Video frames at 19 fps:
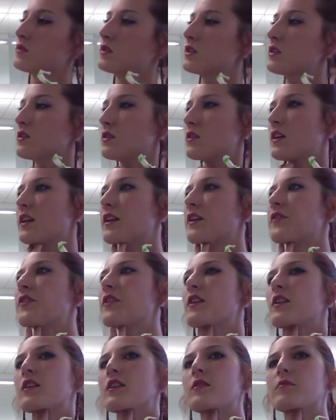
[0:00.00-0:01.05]
don't know how to
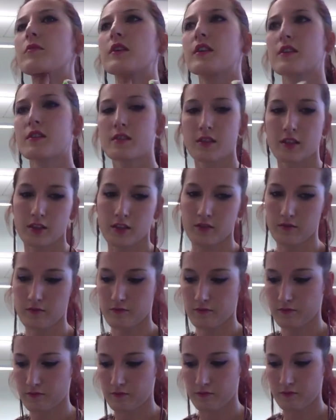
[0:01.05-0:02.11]
feel it, but it's there.
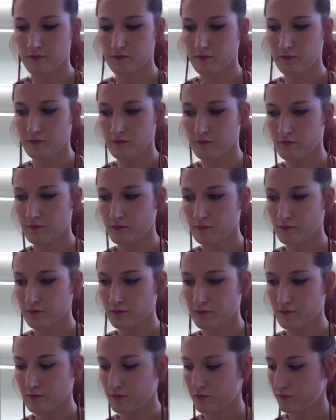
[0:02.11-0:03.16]
Um,
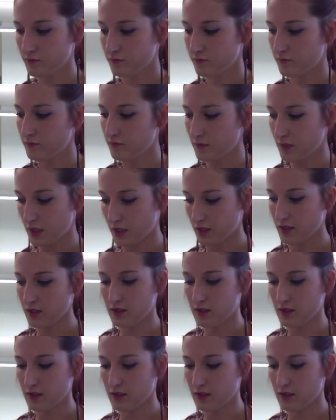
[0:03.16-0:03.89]
mandible, of course. Yeah,